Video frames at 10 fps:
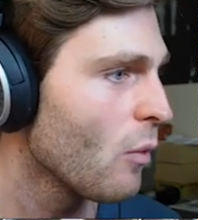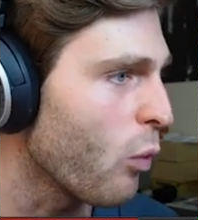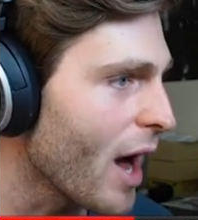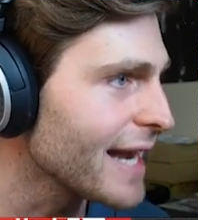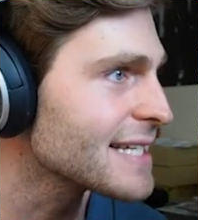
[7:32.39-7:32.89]

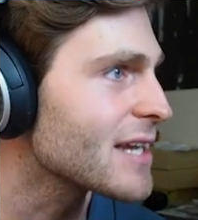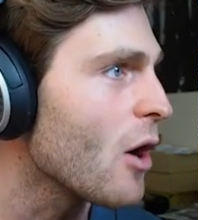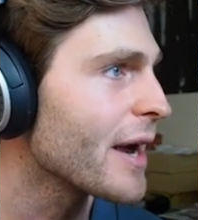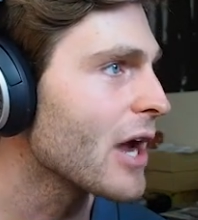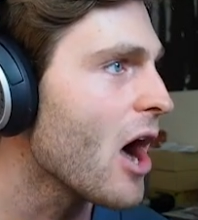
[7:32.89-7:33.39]
What is
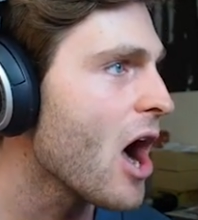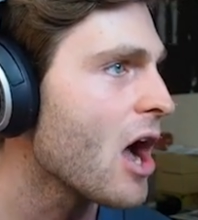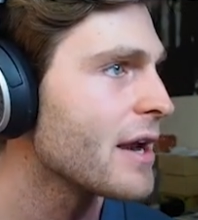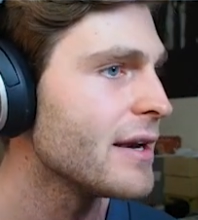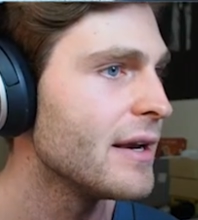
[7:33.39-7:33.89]
going
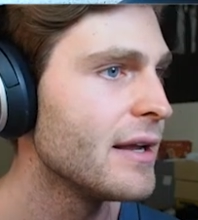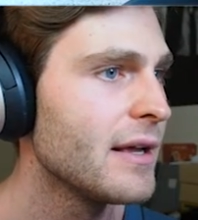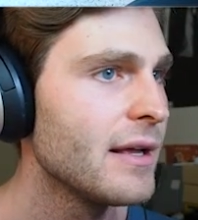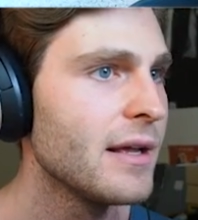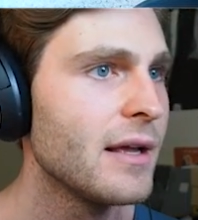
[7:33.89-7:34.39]
on?
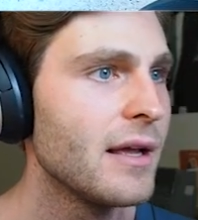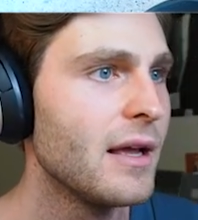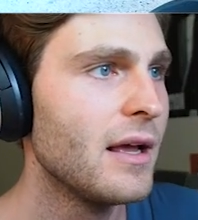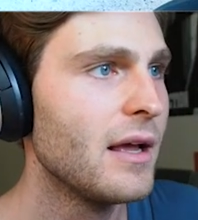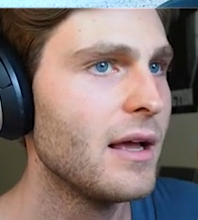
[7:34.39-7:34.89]

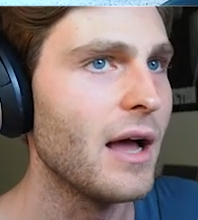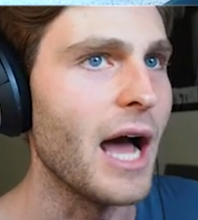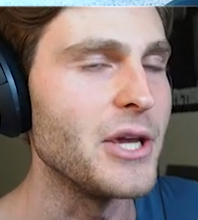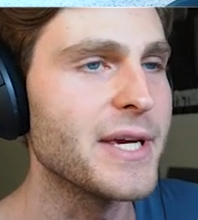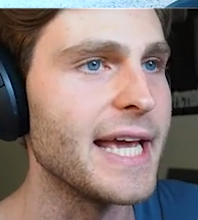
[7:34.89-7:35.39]

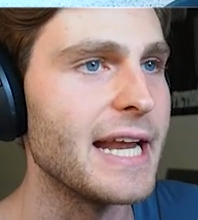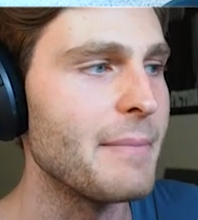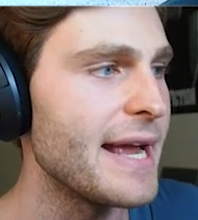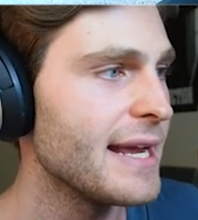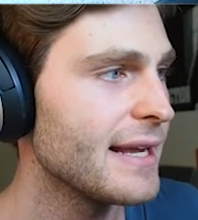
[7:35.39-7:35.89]
Are you
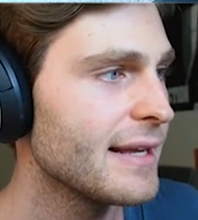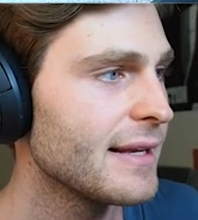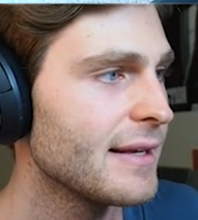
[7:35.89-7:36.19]
kidding me?